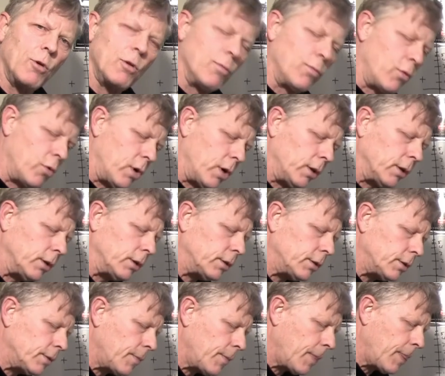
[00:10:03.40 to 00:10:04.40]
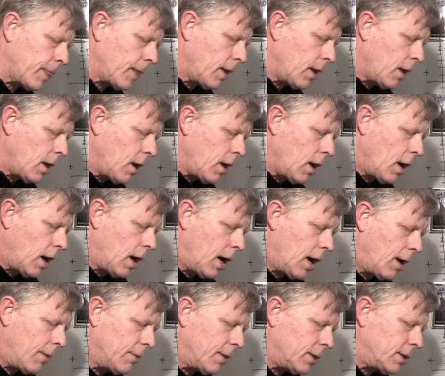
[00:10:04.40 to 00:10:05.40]
with boilers.
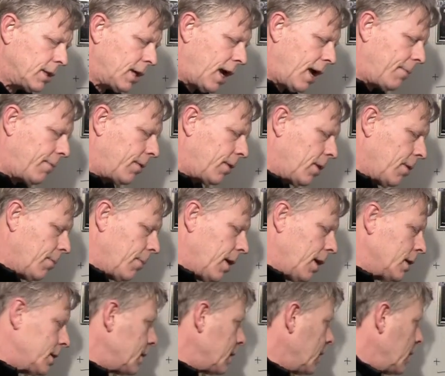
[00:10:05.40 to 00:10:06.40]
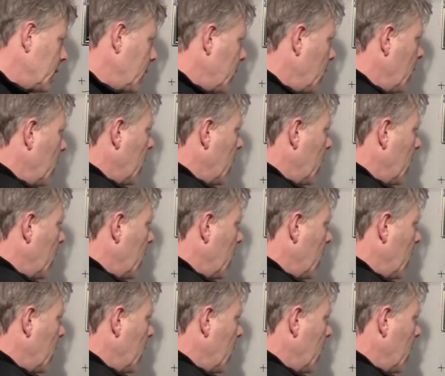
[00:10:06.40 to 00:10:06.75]
The type of combustion